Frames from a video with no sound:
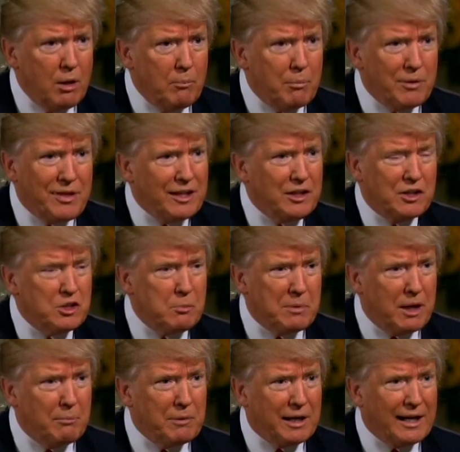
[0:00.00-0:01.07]
but that doesn't
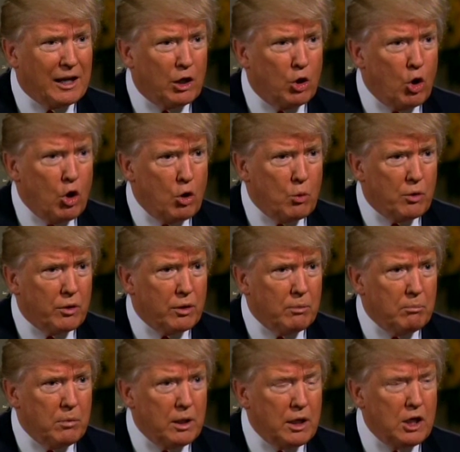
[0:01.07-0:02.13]
mean I'm going to get along with
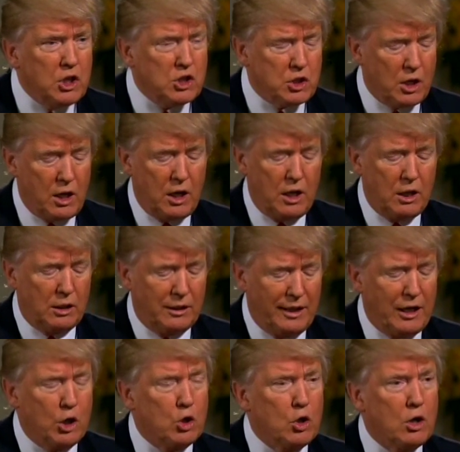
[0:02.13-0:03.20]
him. He's a
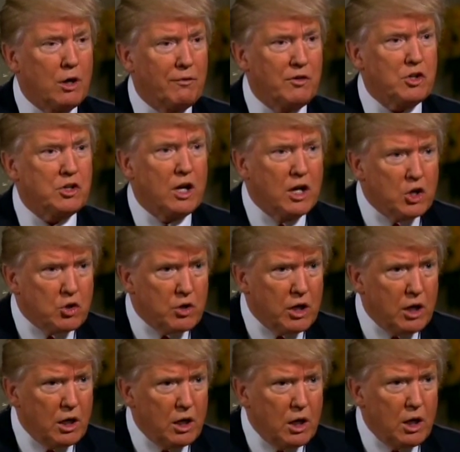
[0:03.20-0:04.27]
leader of his country.